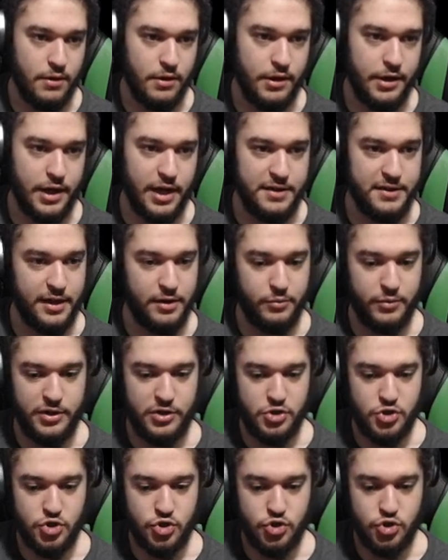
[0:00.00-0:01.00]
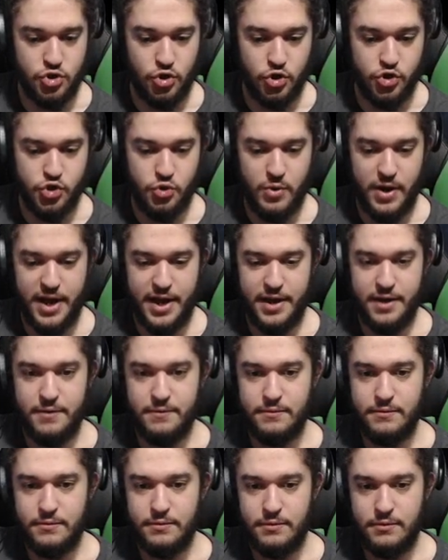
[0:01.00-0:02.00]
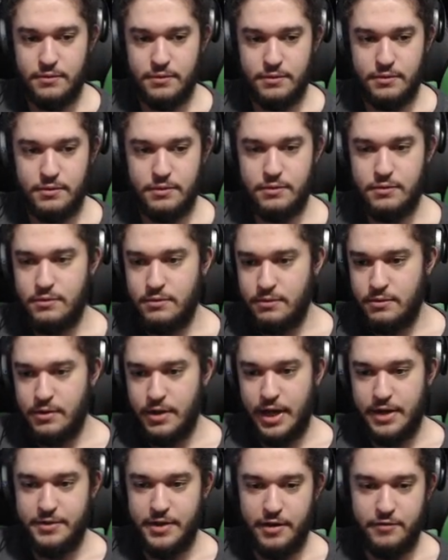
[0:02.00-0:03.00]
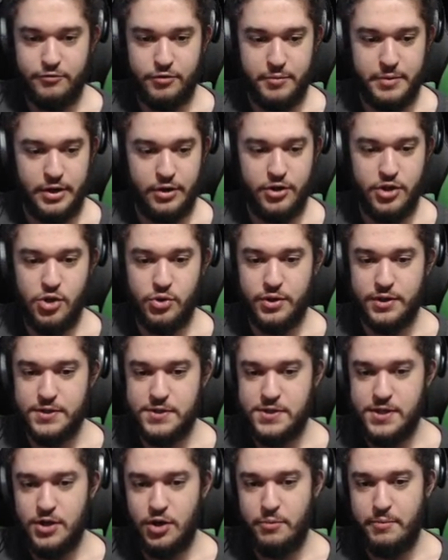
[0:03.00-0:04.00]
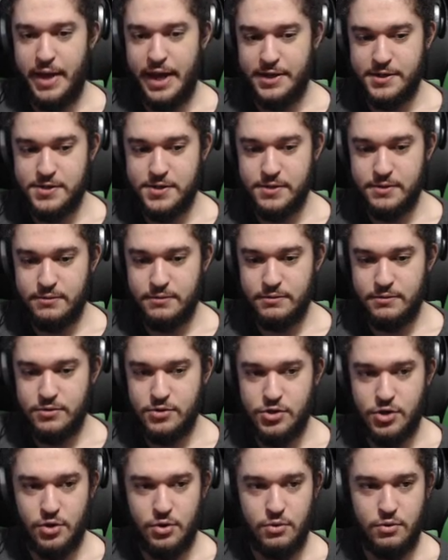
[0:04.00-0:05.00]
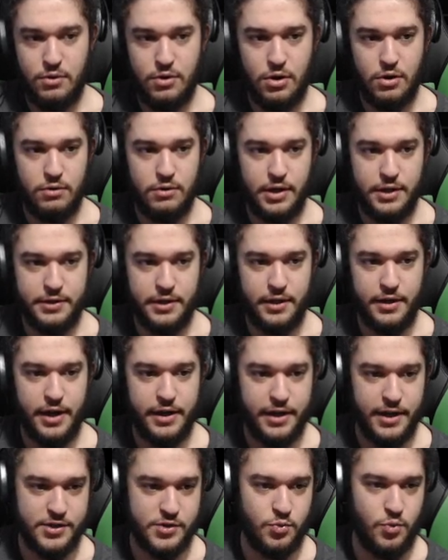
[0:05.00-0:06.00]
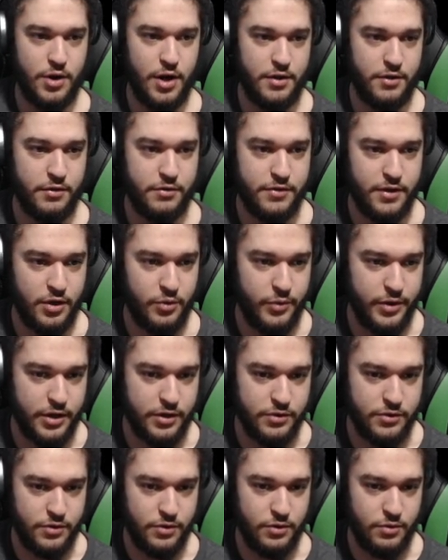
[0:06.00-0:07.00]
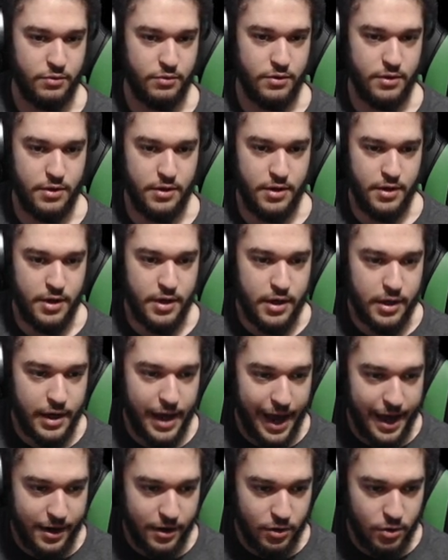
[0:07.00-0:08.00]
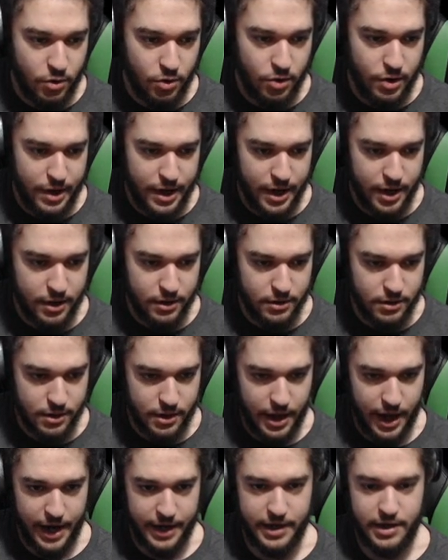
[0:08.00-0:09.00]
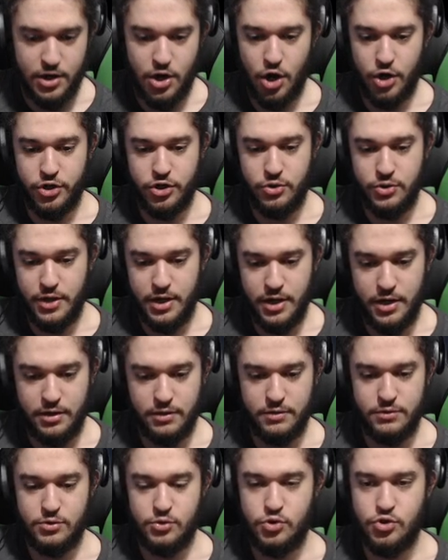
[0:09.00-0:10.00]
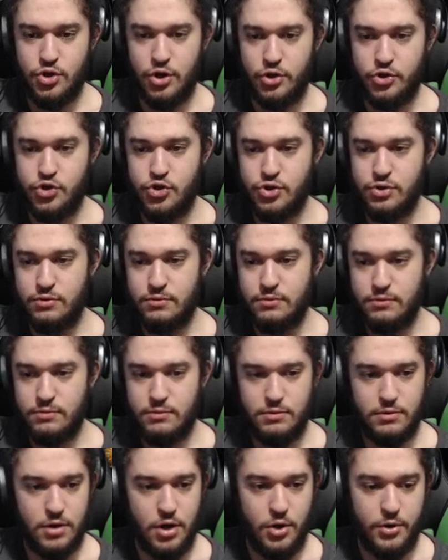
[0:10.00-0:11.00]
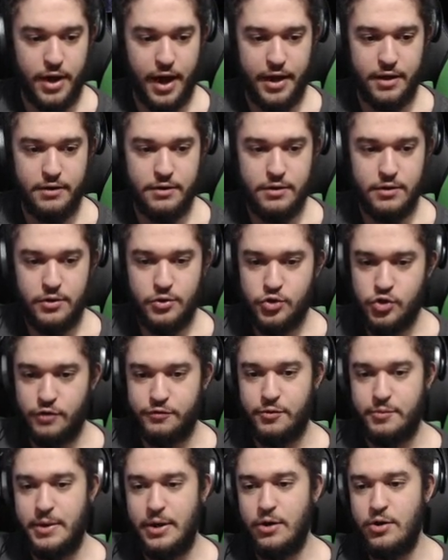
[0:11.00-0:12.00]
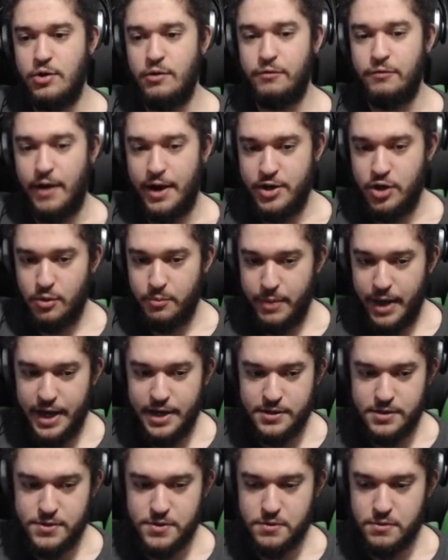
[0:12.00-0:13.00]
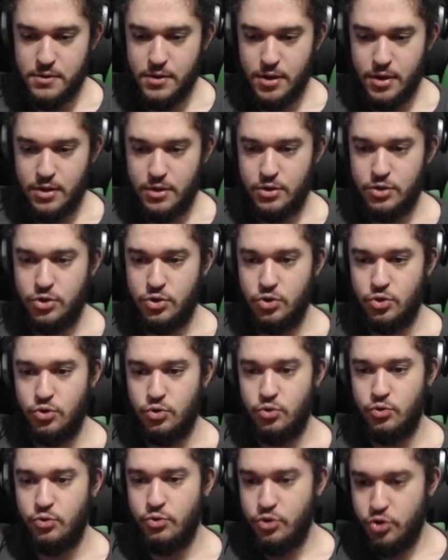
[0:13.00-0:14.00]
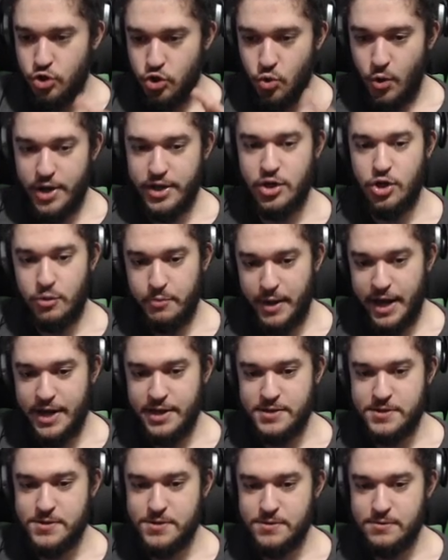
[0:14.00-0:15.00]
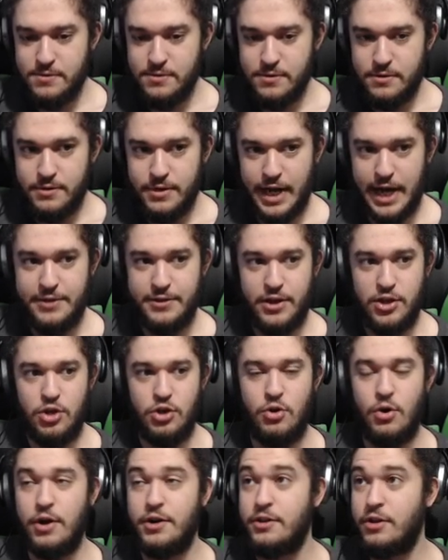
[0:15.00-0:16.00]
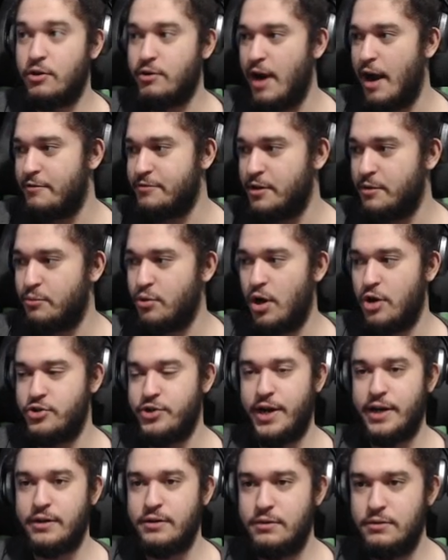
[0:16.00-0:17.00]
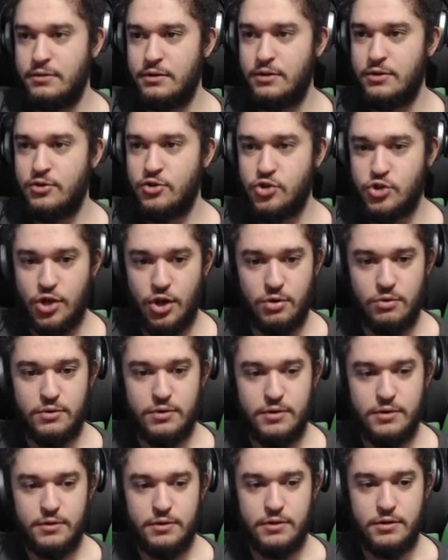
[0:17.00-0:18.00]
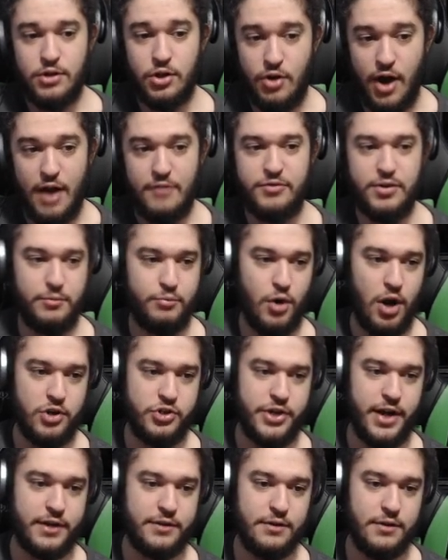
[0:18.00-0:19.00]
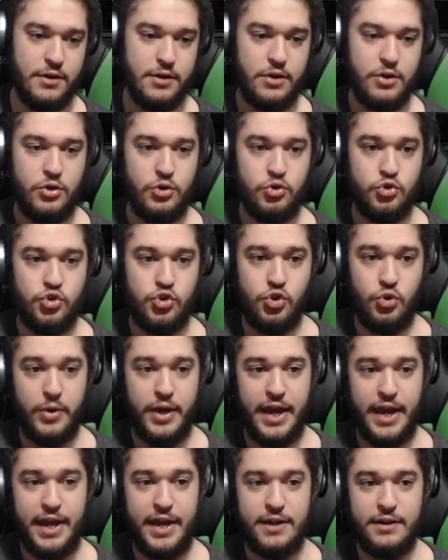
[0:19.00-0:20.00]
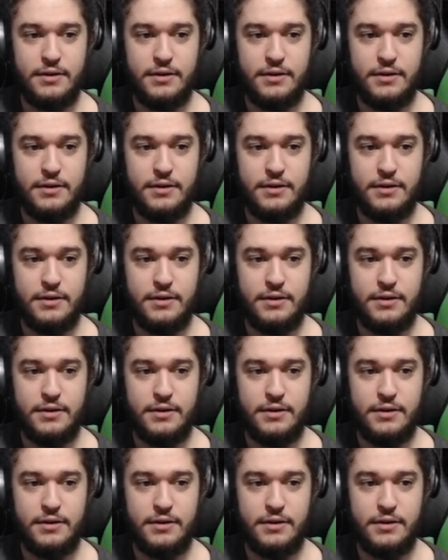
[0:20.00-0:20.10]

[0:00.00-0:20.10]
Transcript: And then we search away. And then from here you can see your base. So, oh, and then I guess one other thing we could do. Category, any non-unique, search. Okay, so from here you find your base you yoink your base, and then you go on to the crafting project. So, the crafting project. To hit